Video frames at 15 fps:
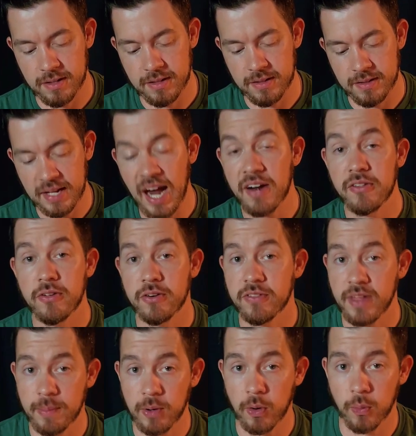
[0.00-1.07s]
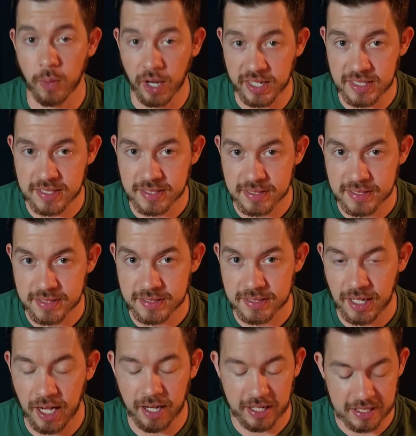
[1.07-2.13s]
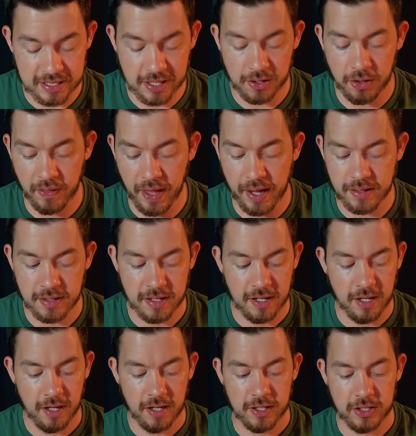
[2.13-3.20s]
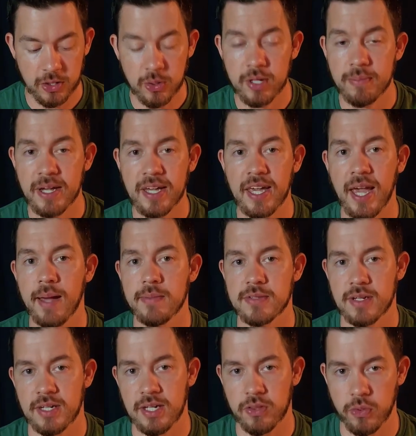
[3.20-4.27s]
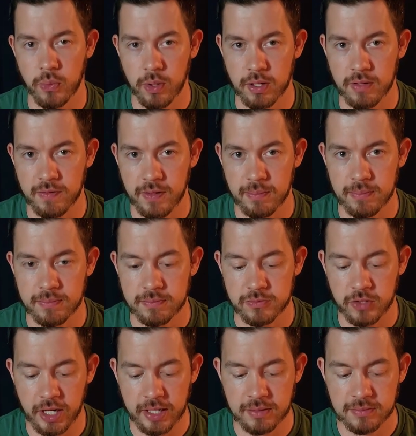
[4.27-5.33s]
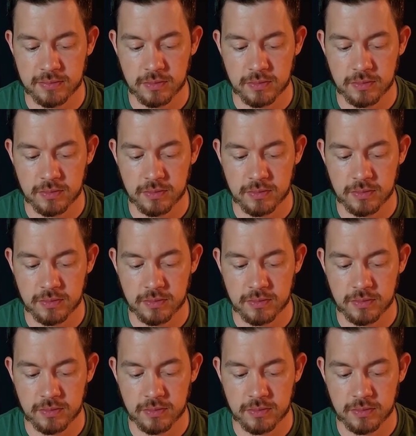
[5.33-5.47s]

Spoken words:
Neither of them are right. I can tell you that. You can make games on either one of them, right?